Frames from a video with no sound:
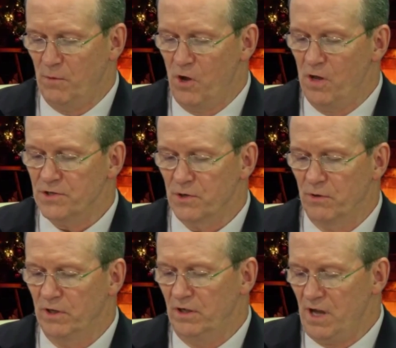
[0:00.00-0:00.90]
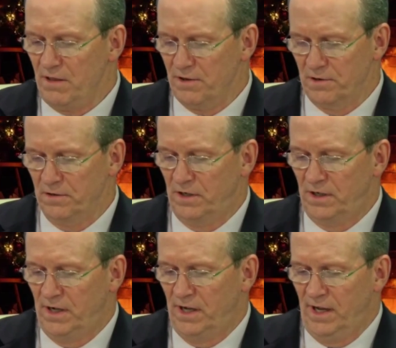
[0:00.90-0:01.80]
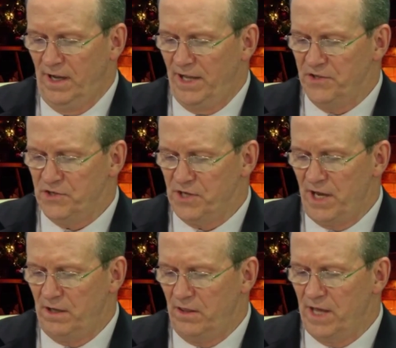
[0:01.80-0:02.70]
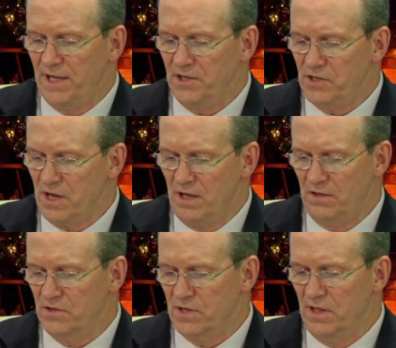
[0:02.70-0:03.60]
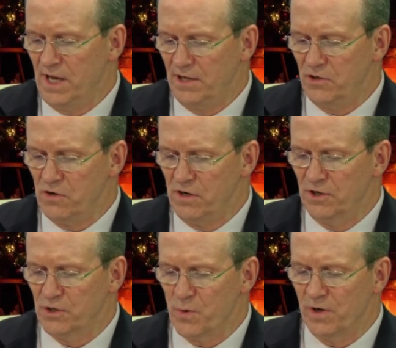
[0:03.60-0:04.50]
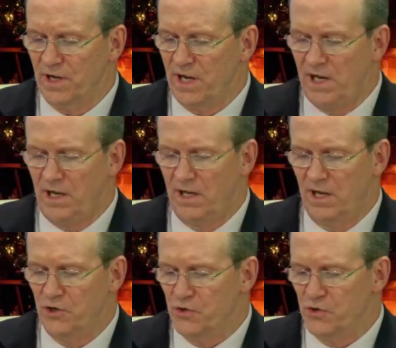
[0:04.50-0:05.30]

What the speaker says: also another, and said, "Thy sons and thy daughters were eating and